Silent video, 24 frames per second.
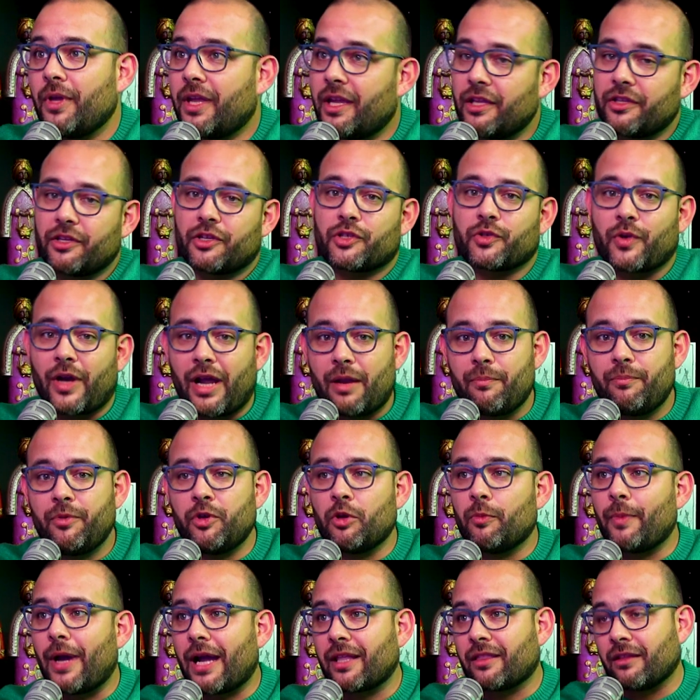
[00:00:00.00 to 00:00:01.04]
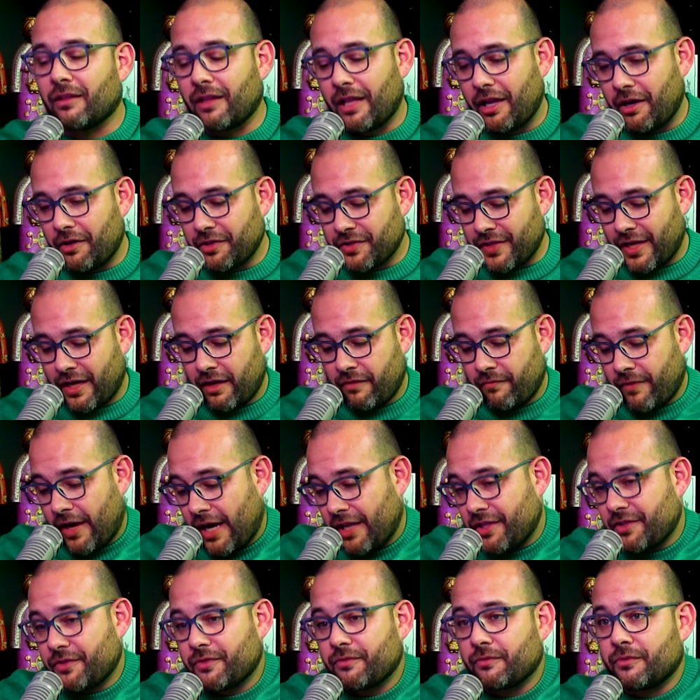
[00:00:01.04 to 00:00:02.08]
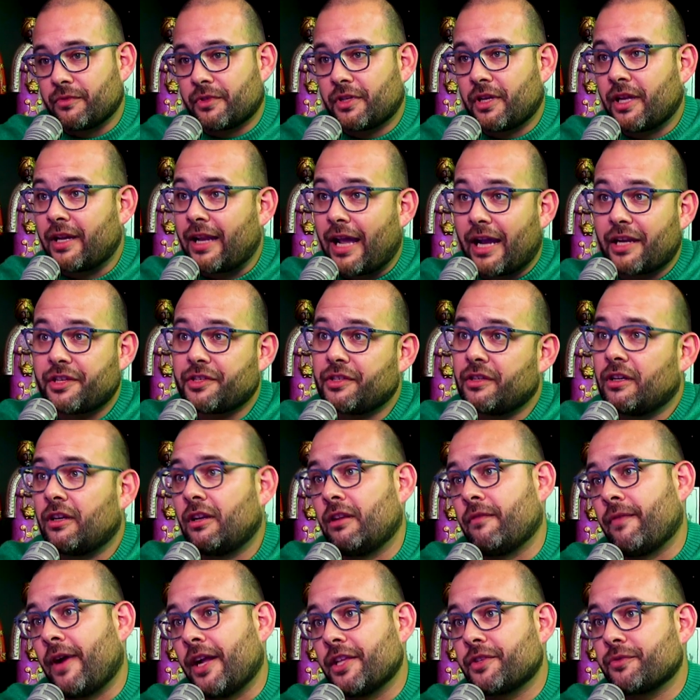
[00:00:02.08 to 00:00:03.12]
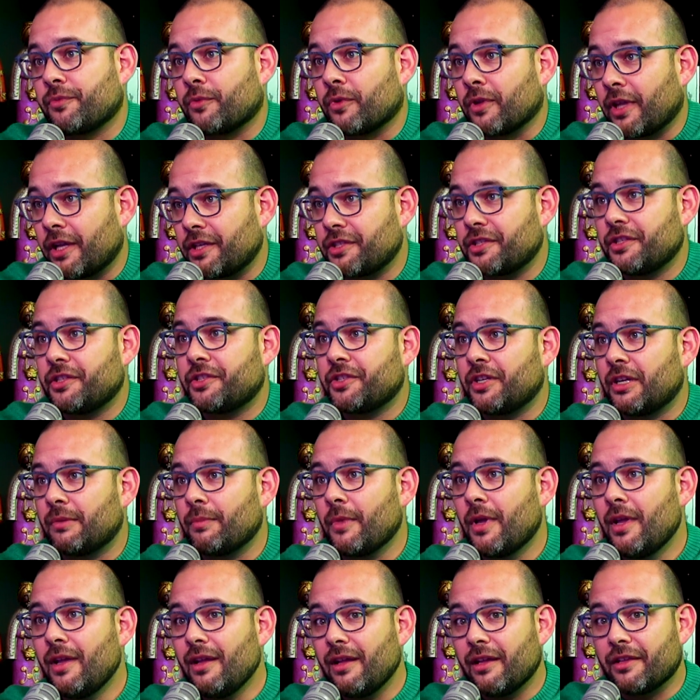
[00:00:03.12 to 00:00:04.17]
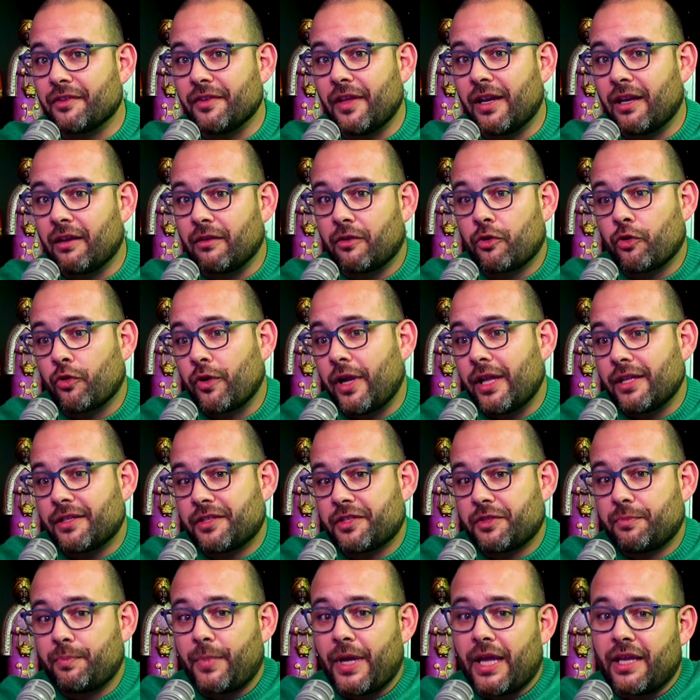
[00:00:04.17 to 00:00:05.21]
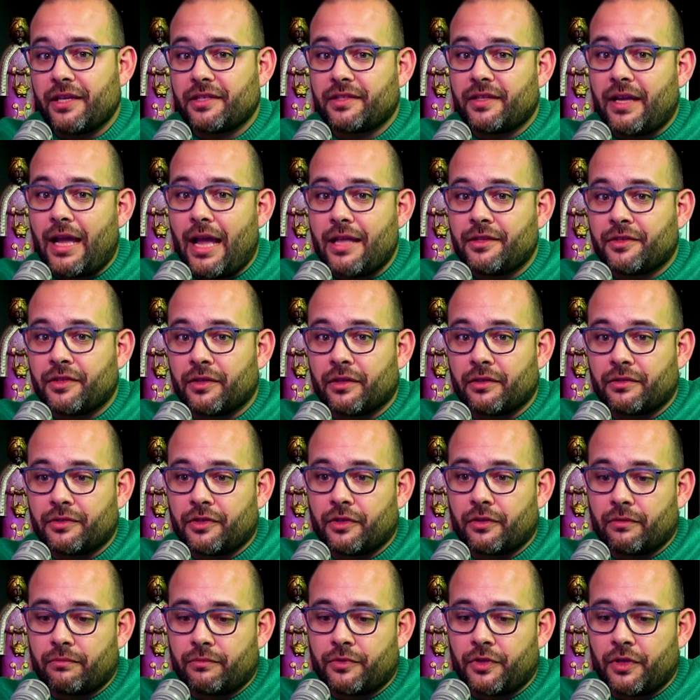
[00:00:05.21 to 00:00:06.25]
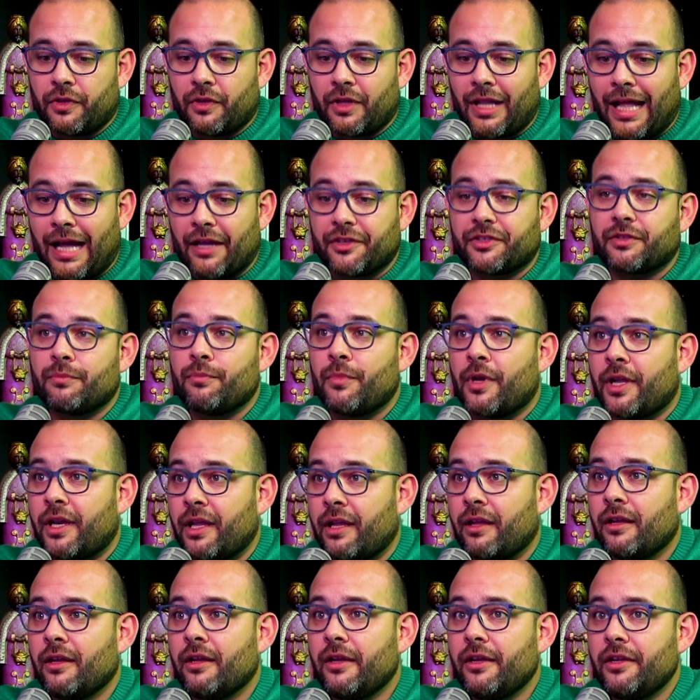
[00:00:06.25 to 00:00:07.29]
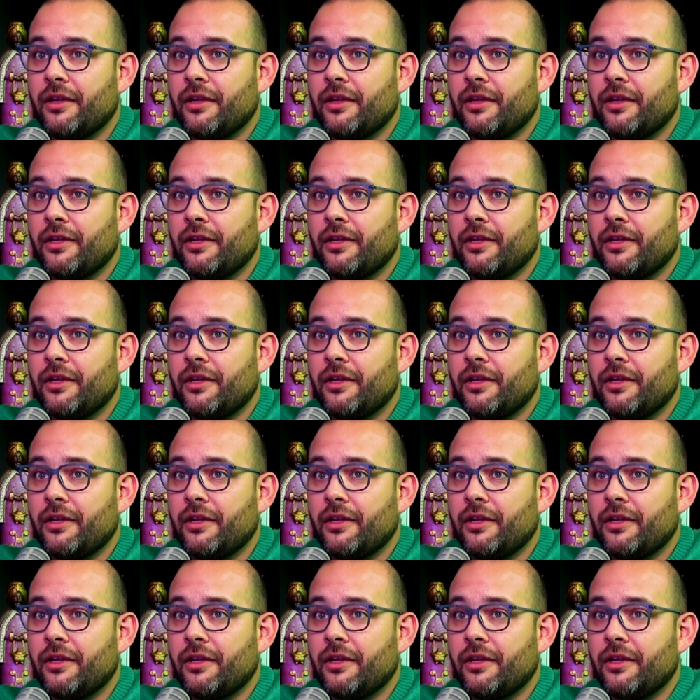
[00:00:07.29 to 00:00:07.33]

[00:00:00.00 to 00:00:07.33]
begin to try and peel back the layers. That invites connection and invites relationship. It creates space to allow somebody